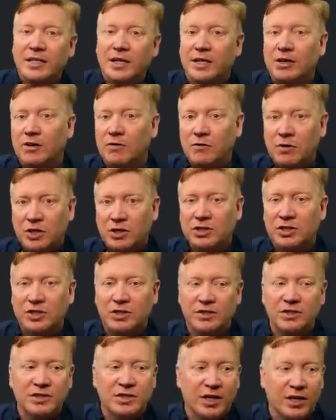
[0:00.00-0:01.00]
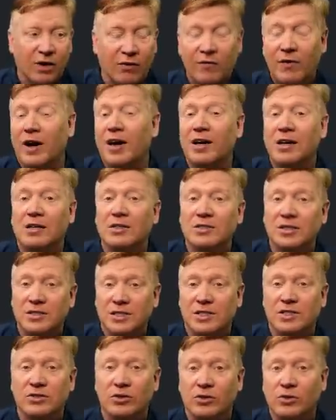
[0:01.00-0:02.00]
and our functions and our files as
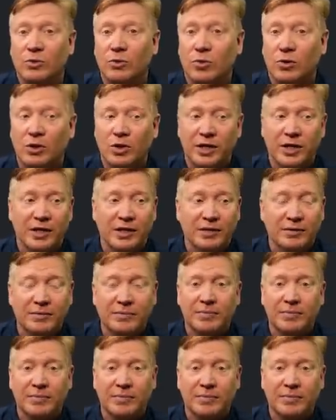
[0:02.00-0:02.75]
they start to roll in.